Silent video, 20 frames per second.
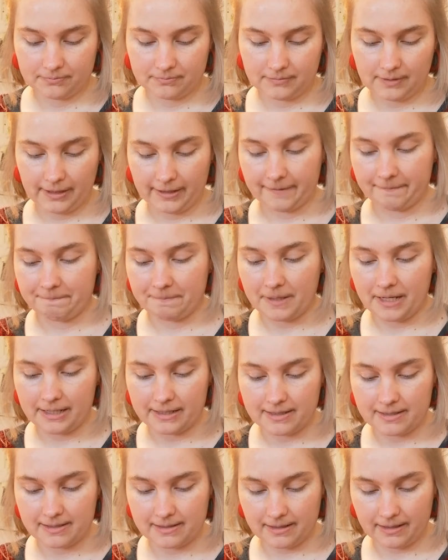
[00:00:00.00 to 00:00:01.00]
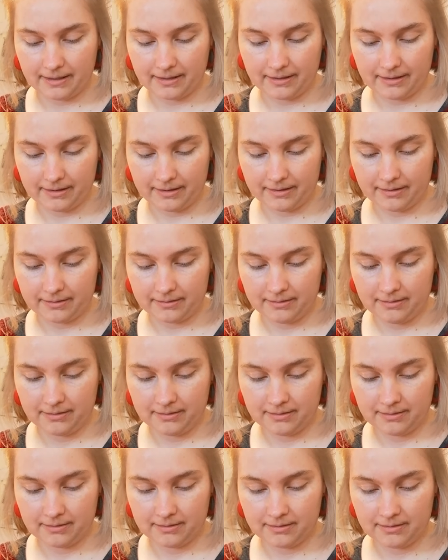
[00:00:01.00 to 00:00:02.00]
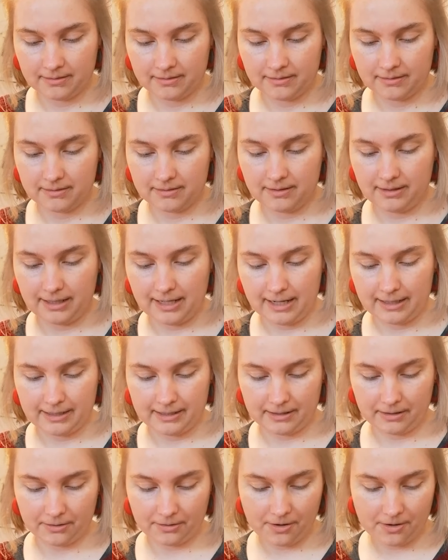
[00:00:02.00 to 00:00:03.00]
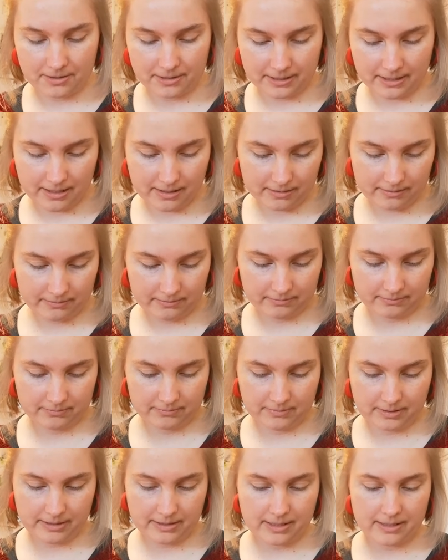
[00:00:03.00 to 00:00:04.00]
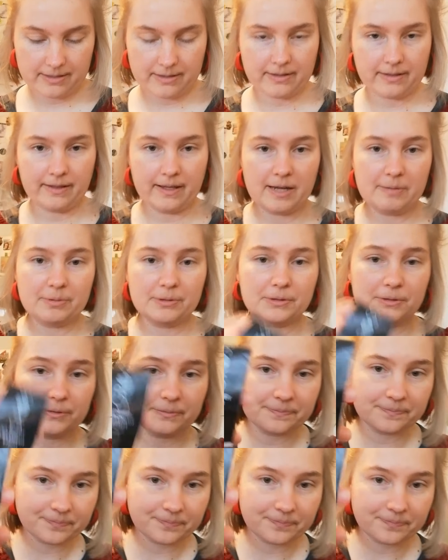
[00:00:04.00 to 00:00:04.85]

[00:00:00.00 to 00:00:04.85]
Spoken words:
yeah, it's Lana Grossa. This is the label.